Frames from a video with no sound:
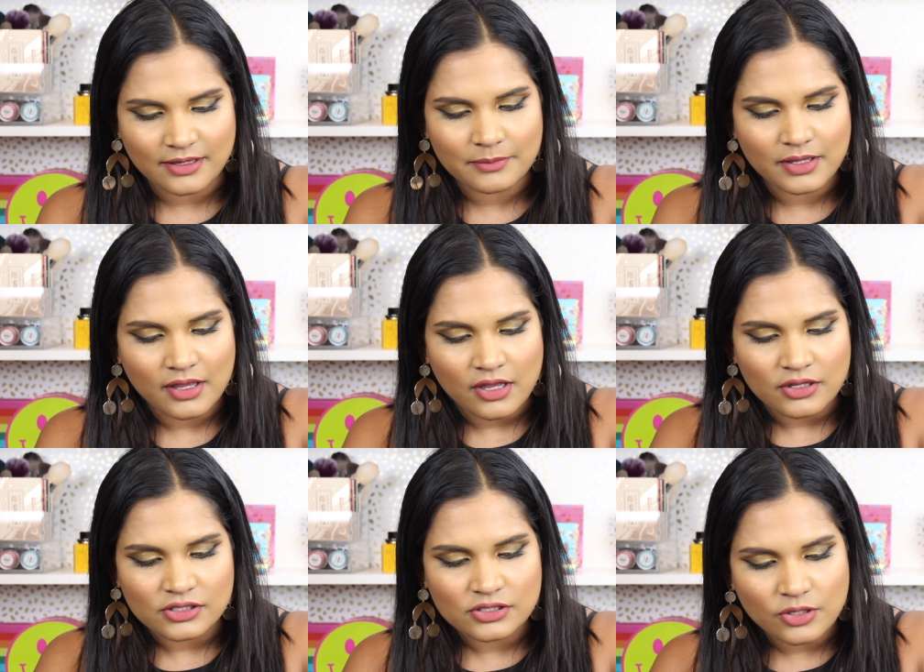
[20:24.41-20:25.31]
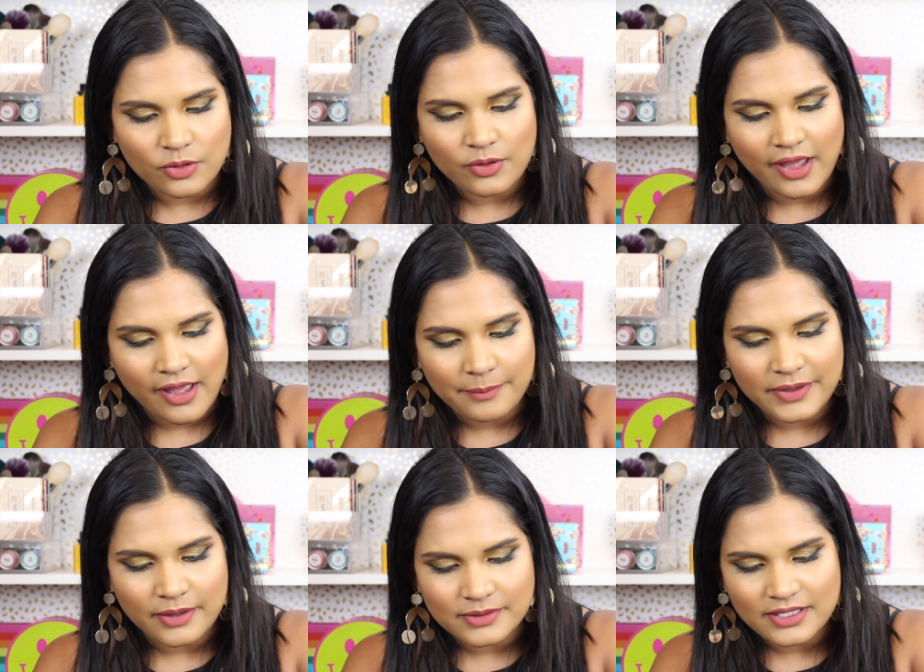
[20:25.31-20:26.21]
I'm so
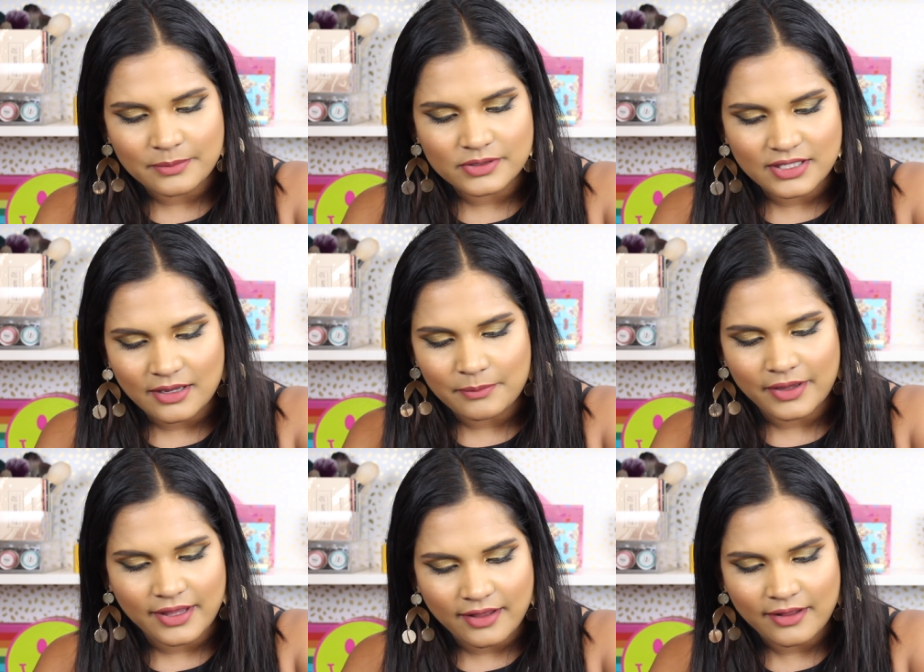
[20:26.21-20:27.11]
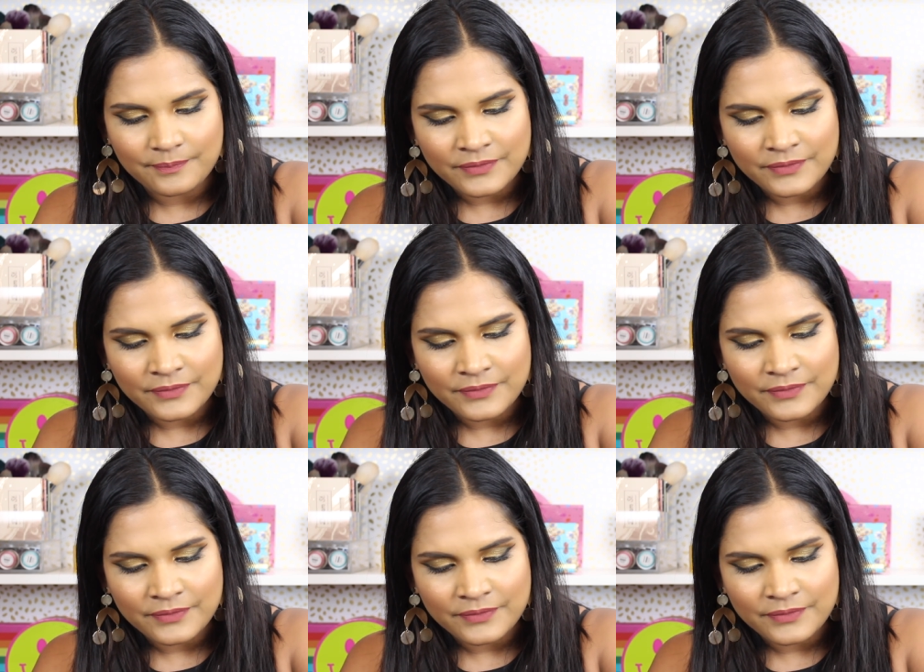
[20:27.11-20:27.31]
happy I was able to get my